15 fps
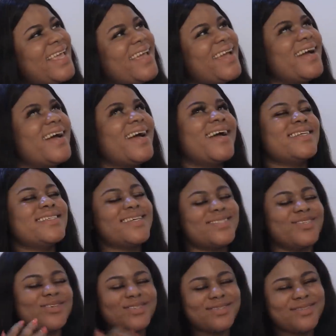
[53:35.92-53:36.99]
Yeah, she
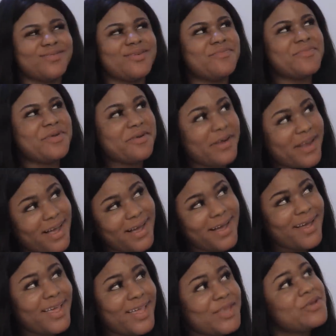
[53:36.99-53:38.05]
has gotten to
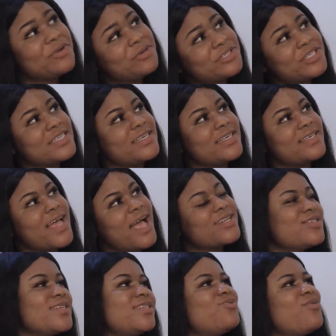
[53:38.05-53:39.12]
America. You know, she
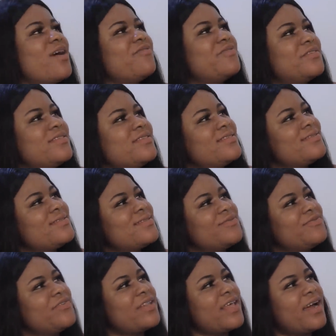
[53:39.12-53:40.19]
actually traveled
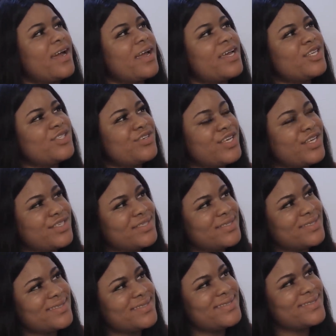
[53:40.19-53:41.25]
to further her
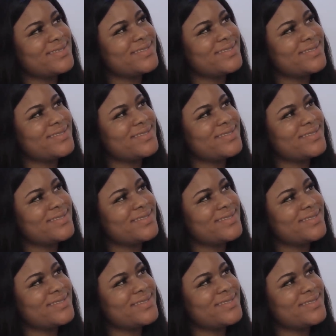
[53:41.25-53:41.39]
education.